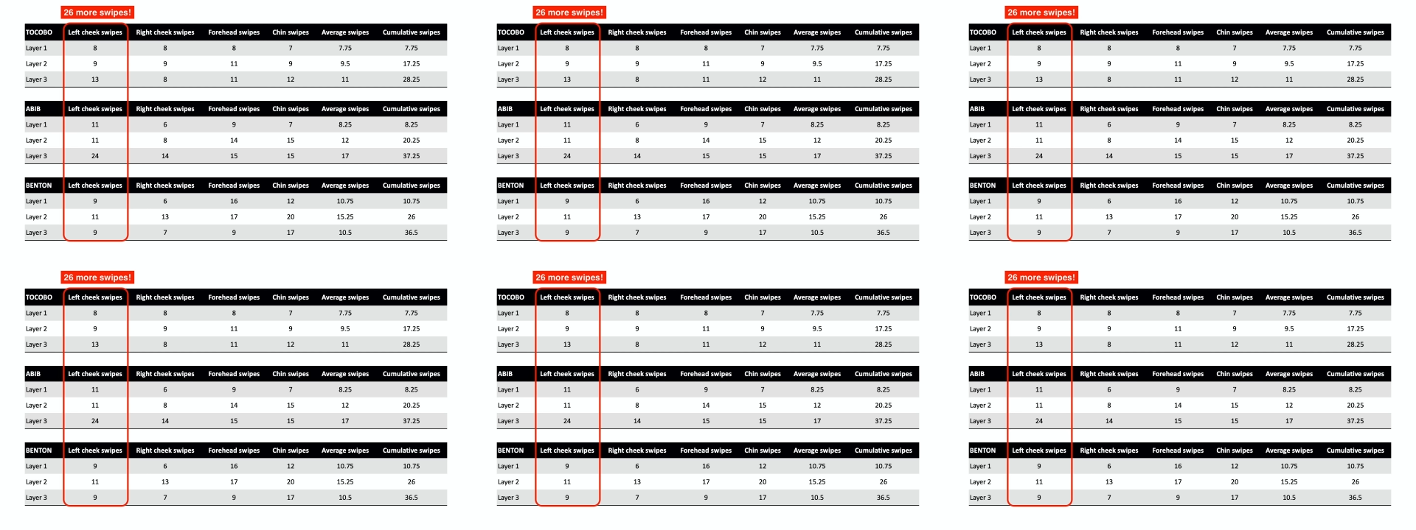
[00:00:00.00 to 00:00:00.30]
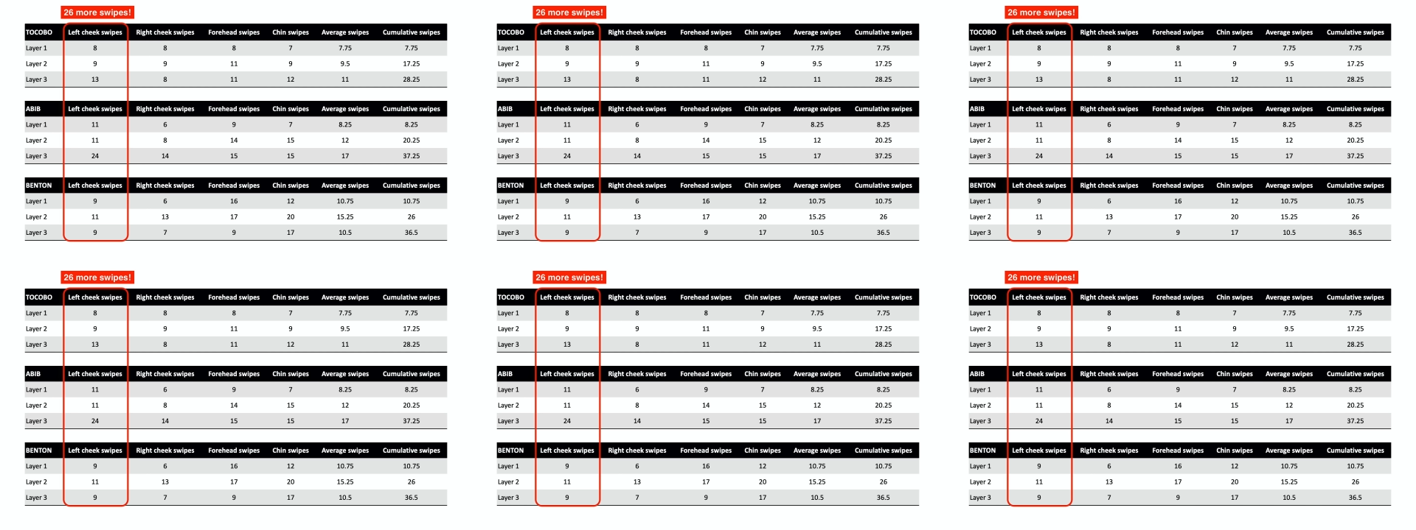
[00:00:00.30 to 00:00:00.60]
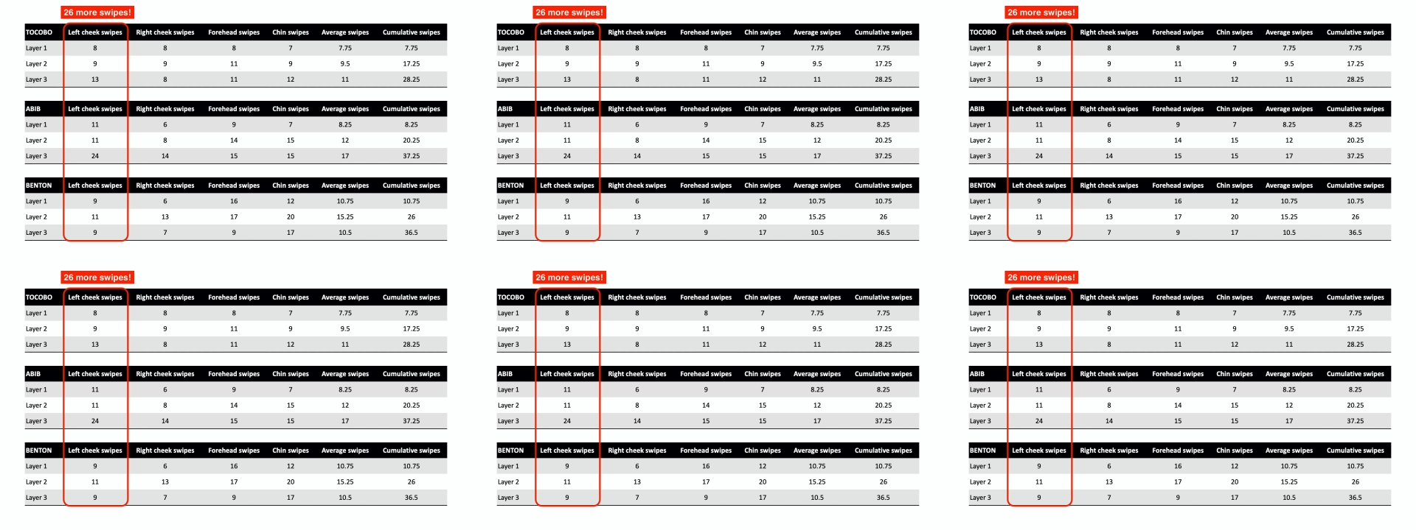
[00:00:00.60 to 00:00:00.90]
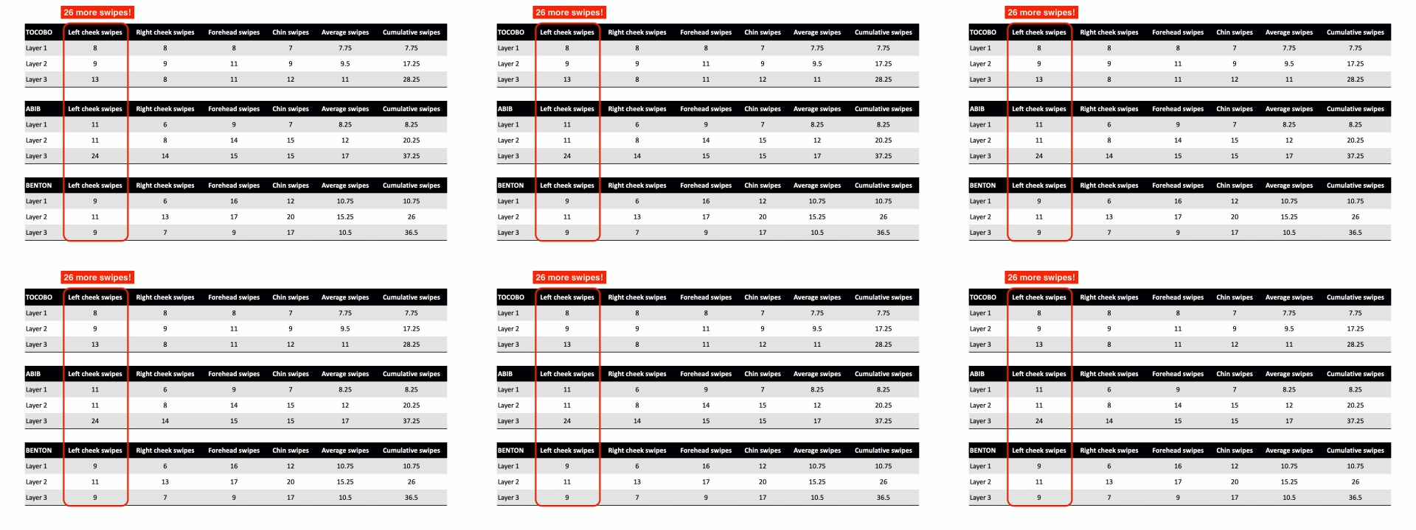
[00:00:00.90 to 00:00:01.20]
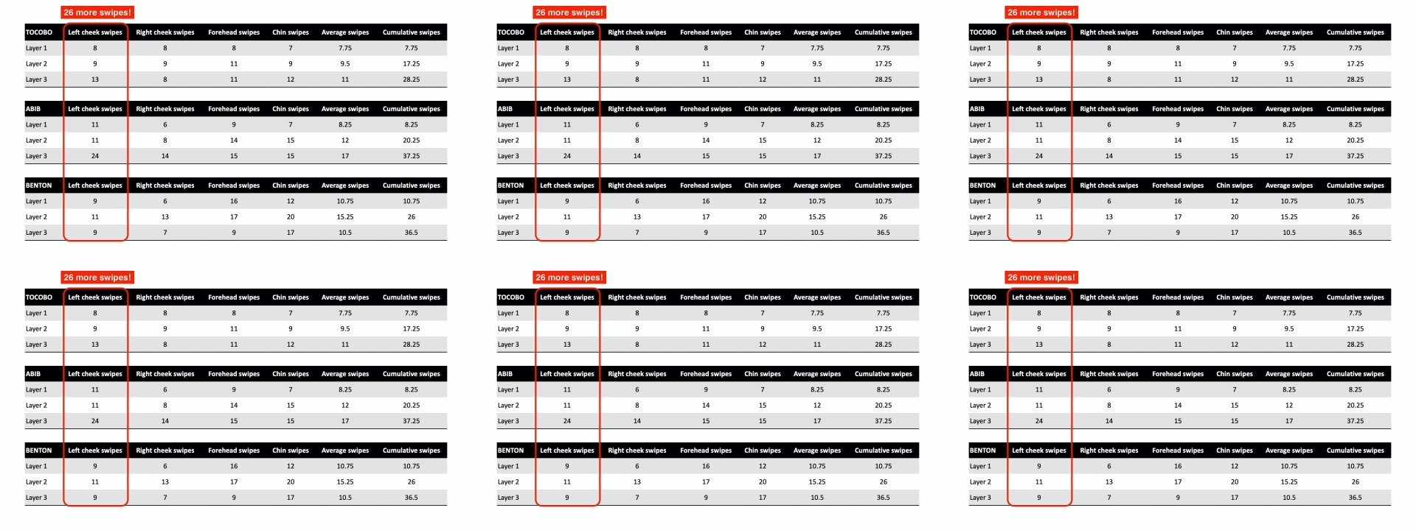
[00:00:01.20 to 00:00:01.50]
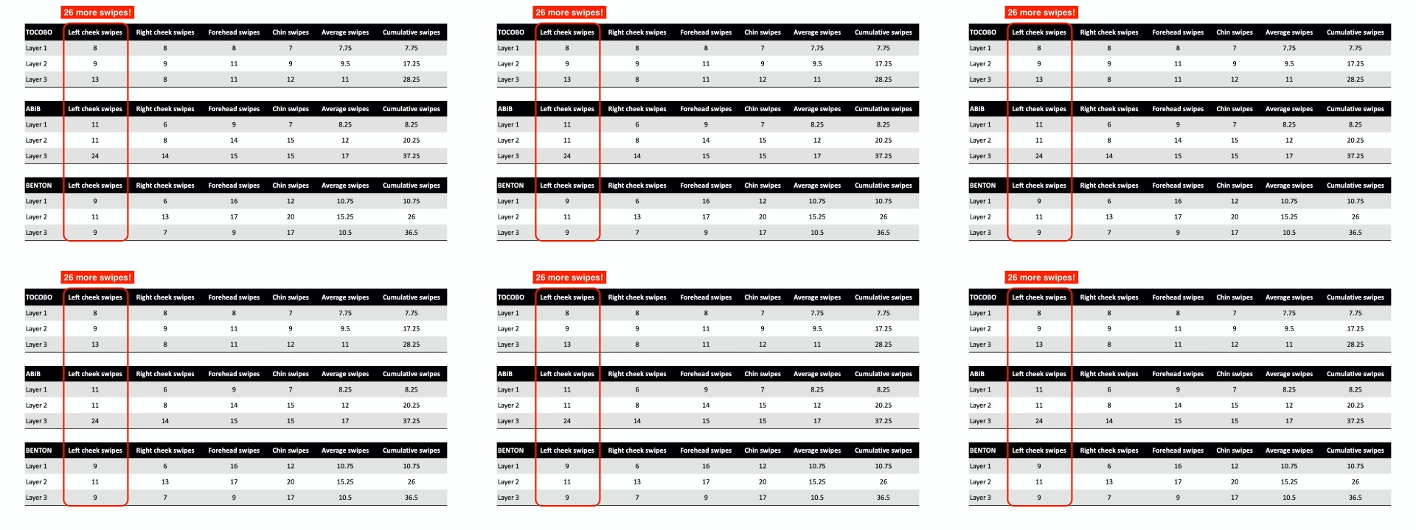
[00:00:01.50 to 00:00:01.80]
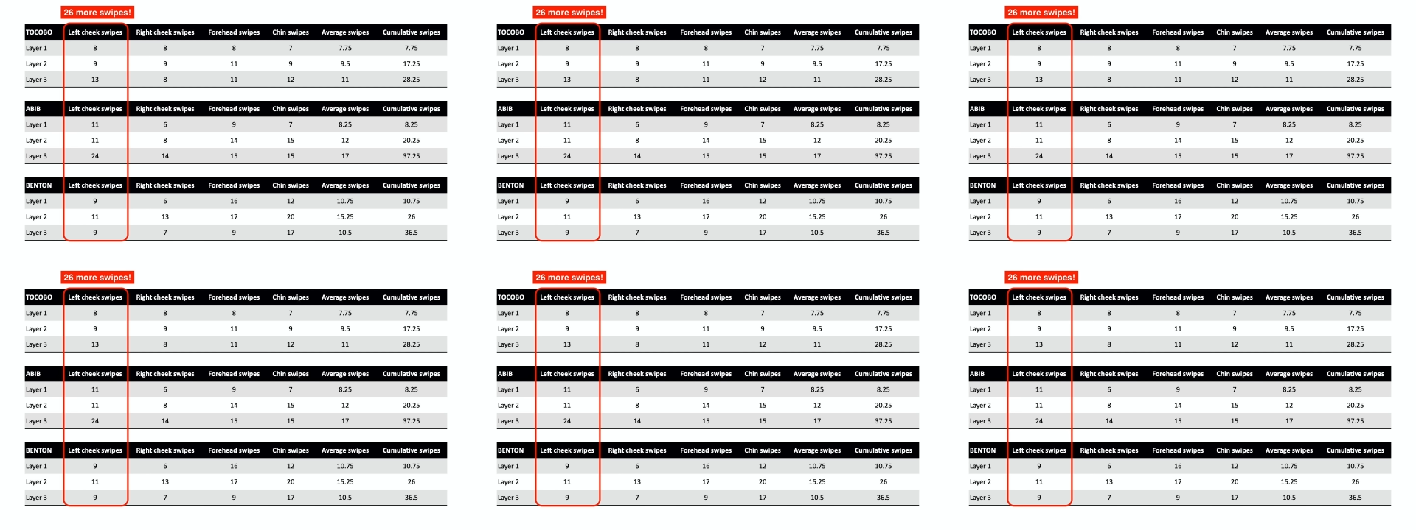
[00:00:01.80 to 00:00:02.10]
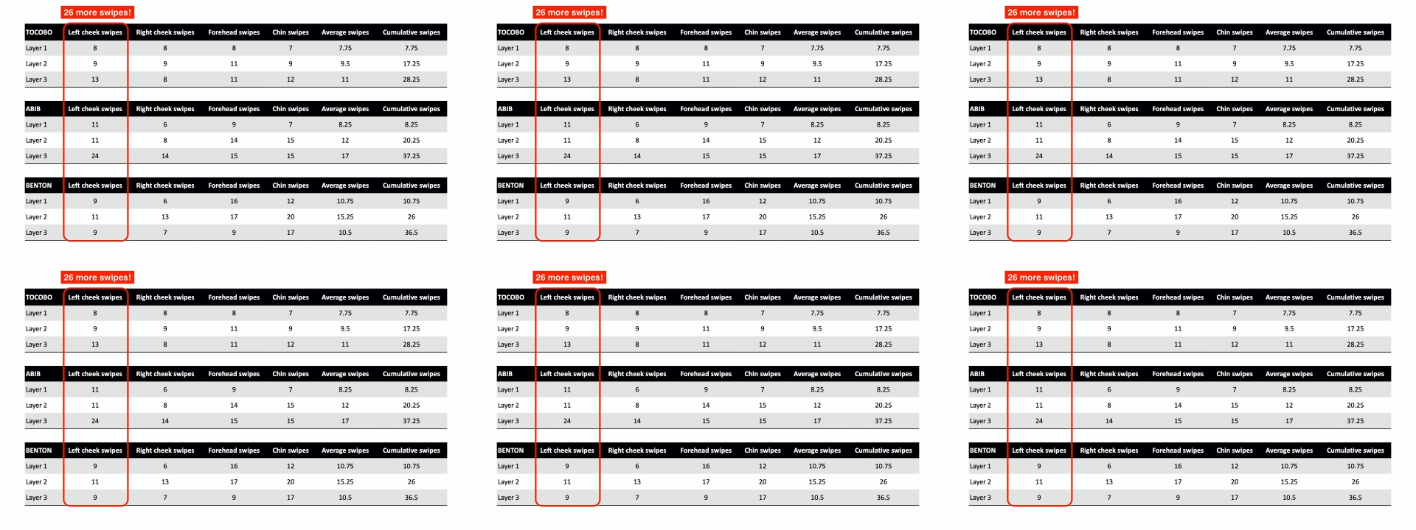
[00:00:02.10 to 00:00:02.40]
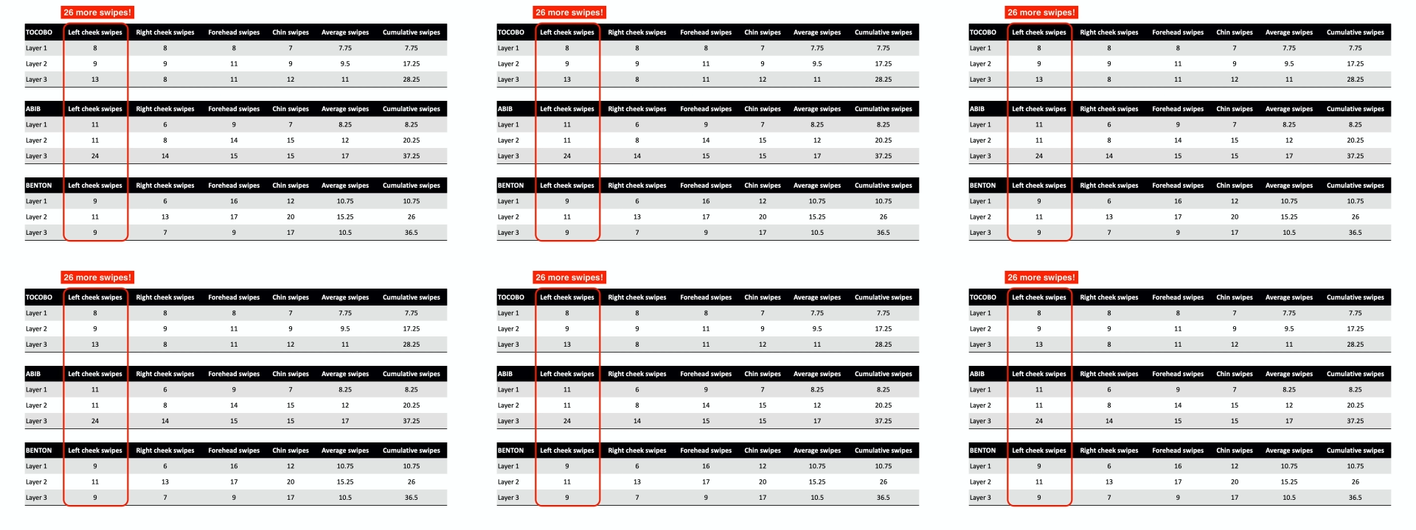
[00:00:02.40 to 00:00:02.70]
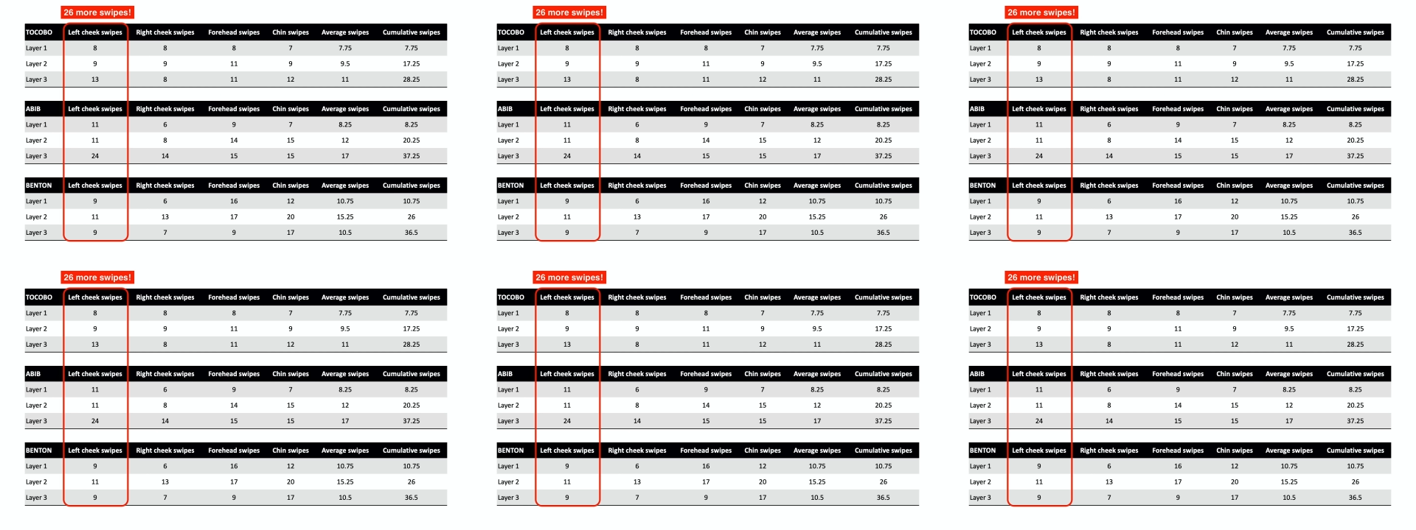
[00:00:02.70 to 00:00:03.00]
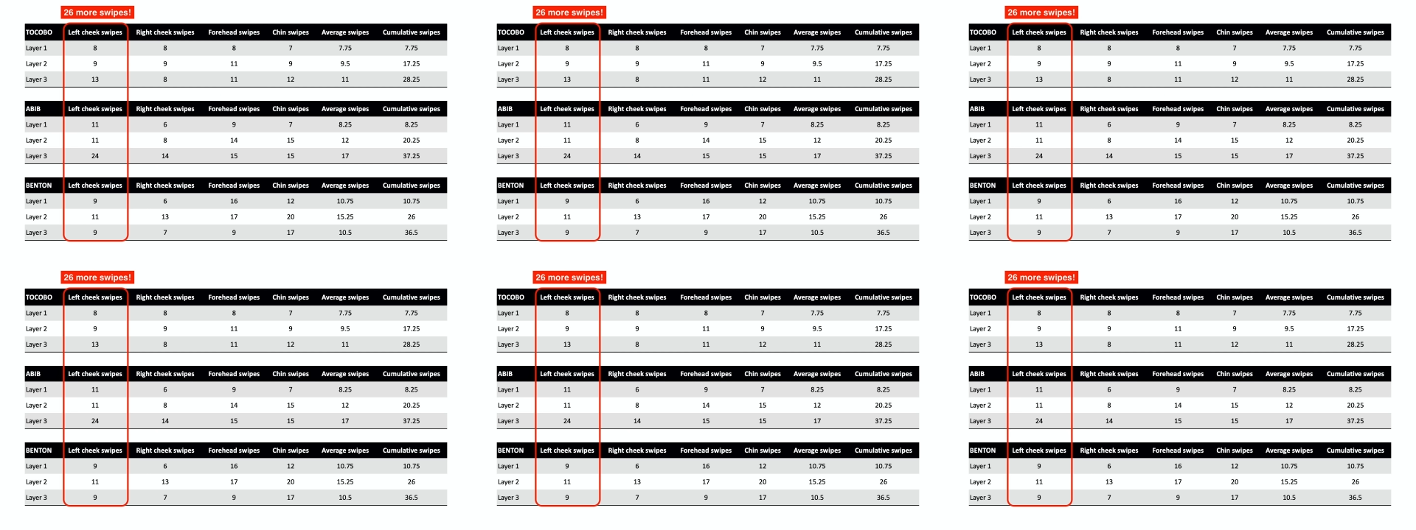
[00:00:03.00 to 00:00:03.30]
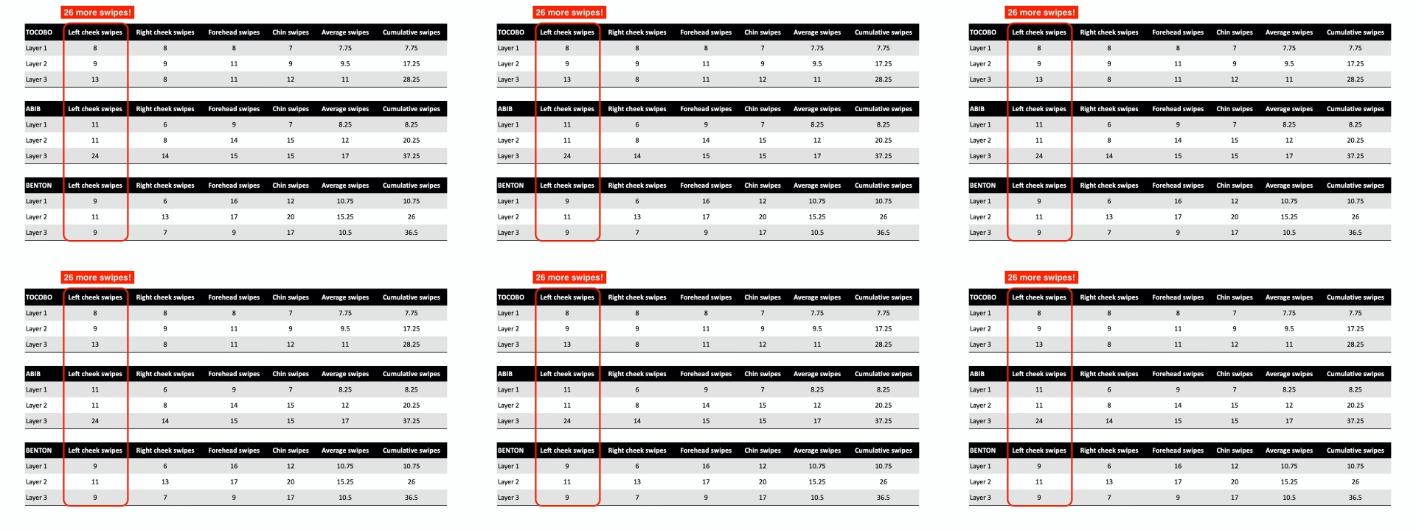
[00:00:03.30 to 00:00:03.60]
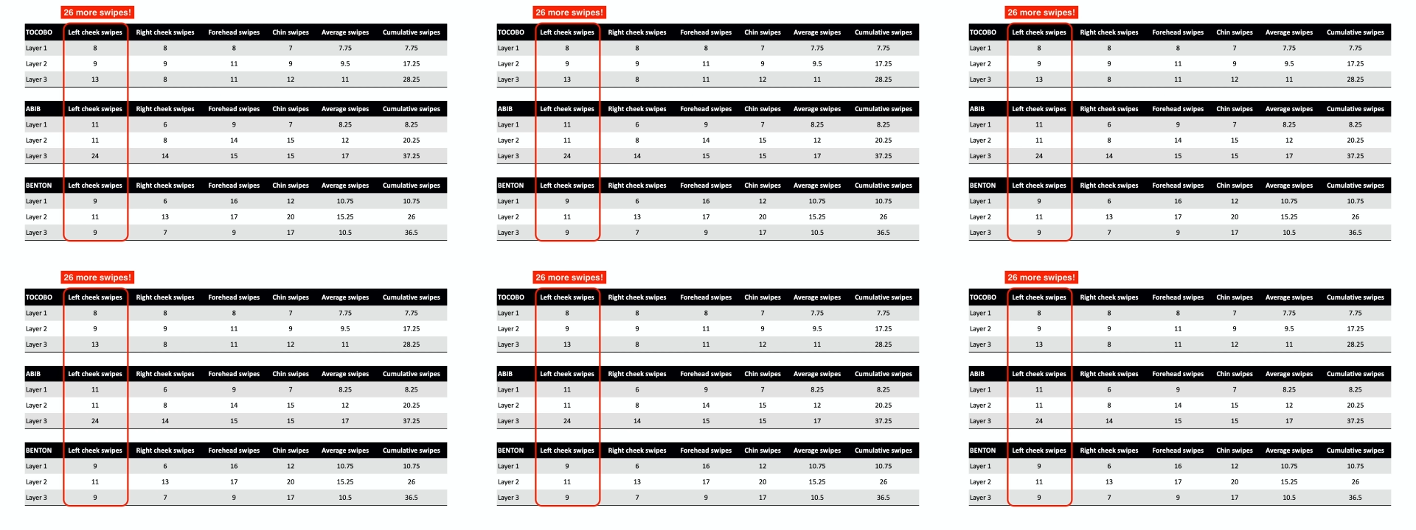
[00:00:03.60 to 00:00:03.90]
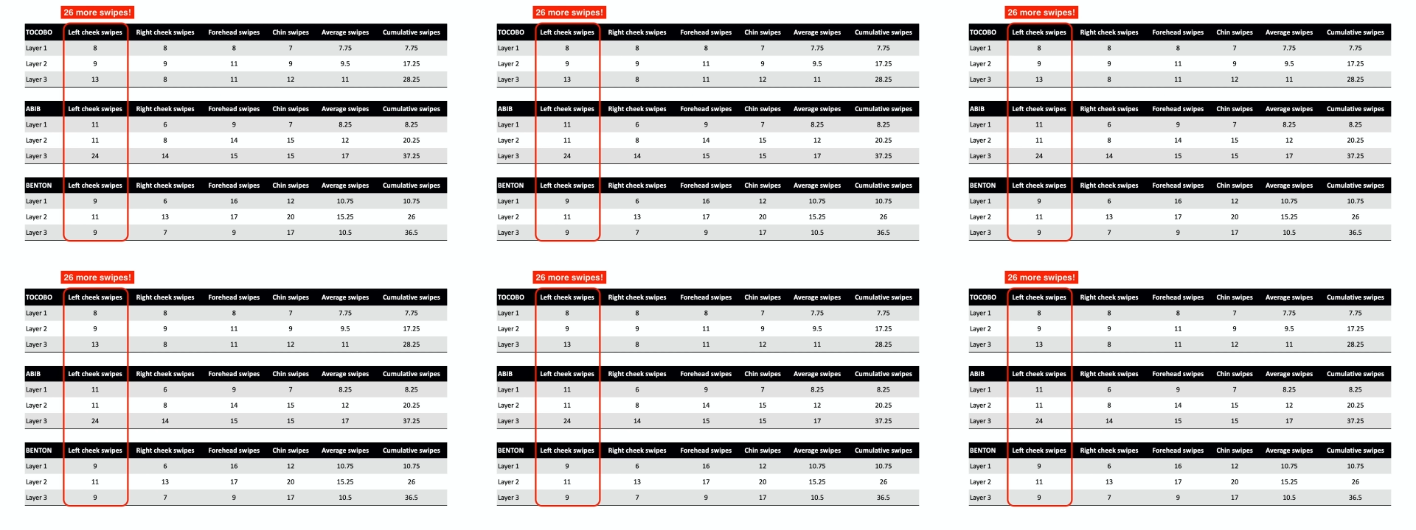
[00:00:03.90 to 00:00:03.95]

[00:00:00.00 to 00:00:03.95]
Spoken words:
[unreadable: no face in view]